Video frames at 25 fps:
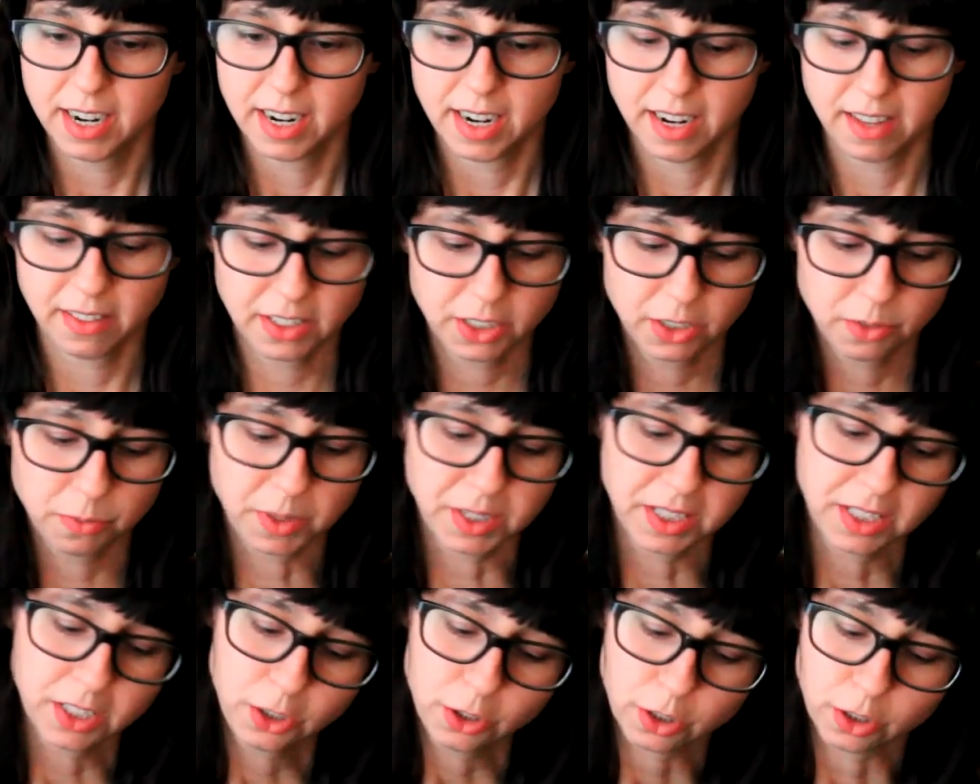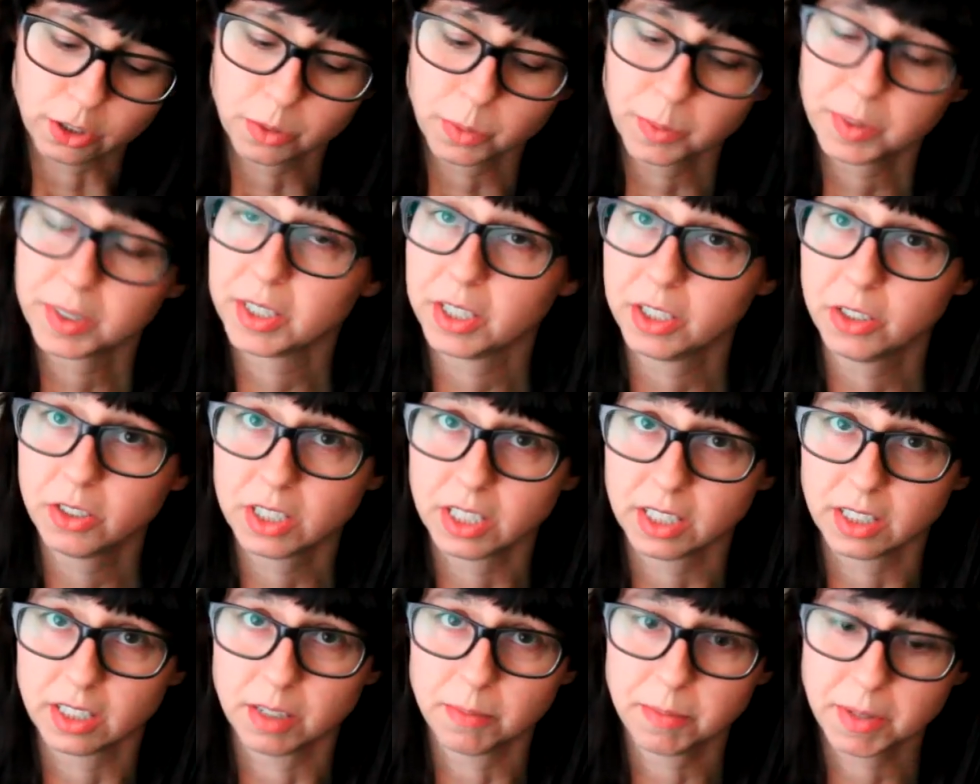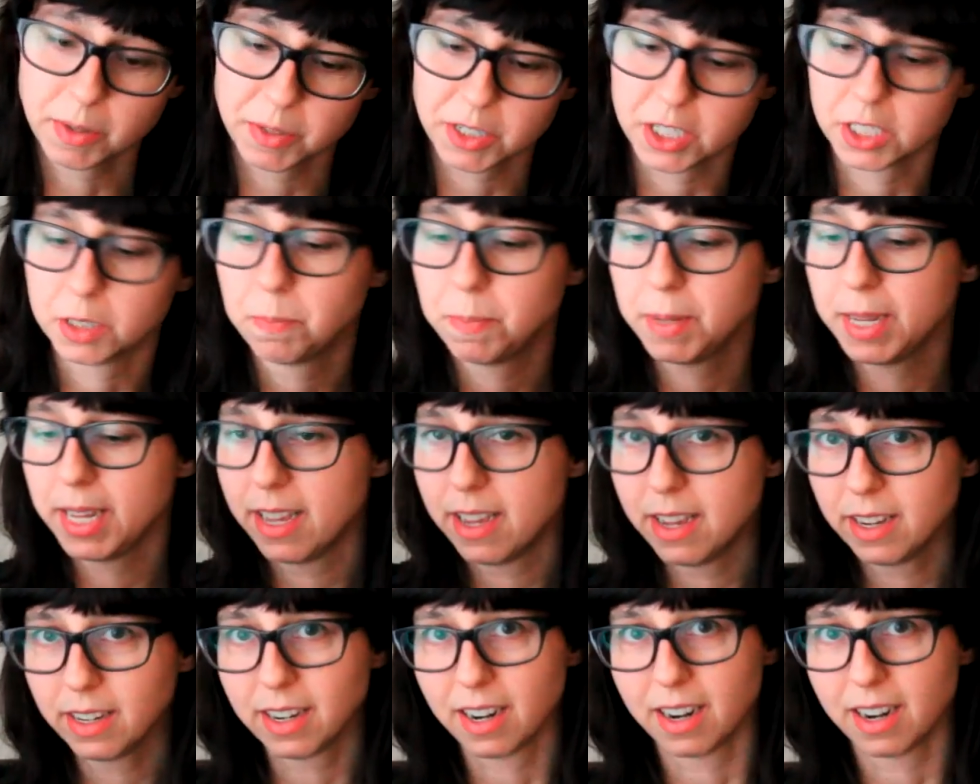And then when the children were using them, they would just pick